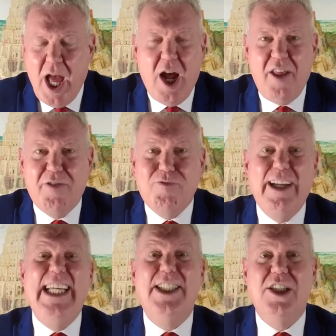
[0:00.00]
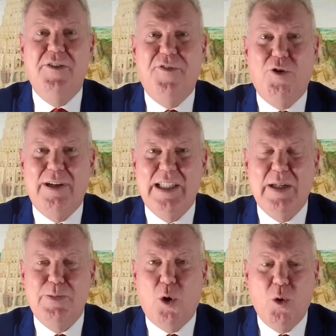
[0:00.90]
Uh, the reason for it,
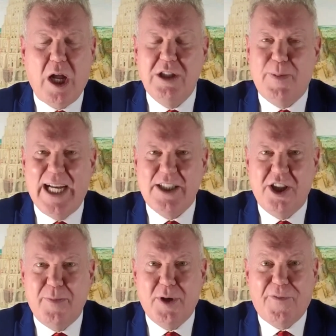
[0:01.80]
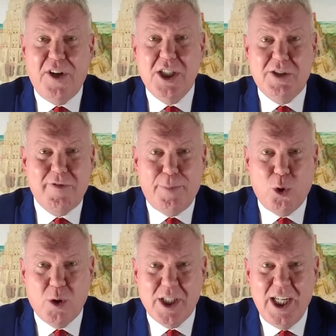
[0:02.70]
it all goes back to the Macpherson
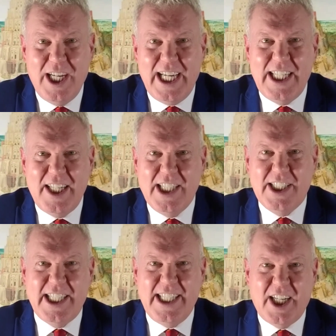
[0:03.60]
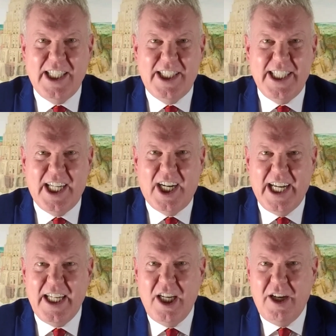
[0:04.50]
report in
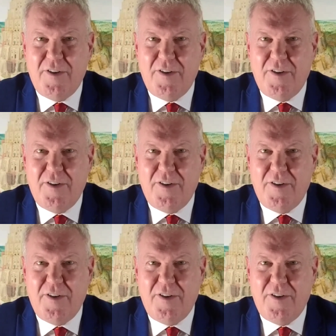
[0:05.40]
1999,